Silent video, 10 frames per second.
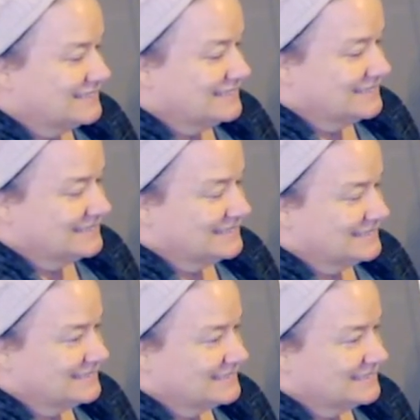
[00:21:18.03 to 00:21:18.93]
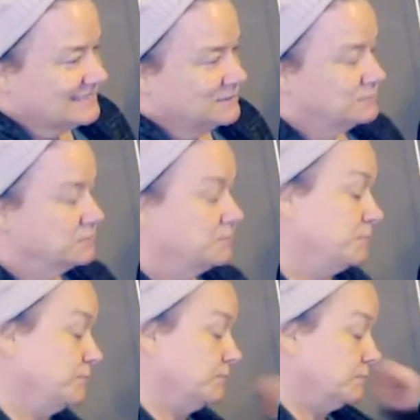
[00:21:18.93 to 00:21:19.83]

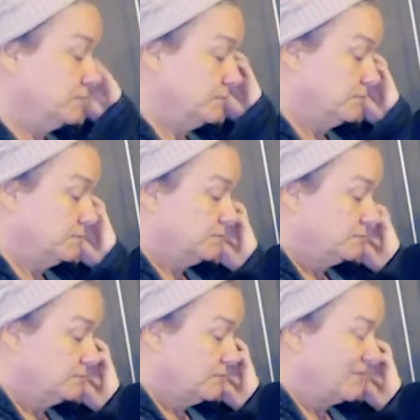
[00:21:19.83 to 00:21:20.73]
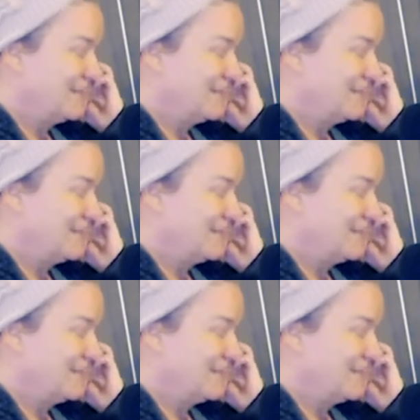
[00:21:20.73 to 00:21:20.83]
The person shown says nothing.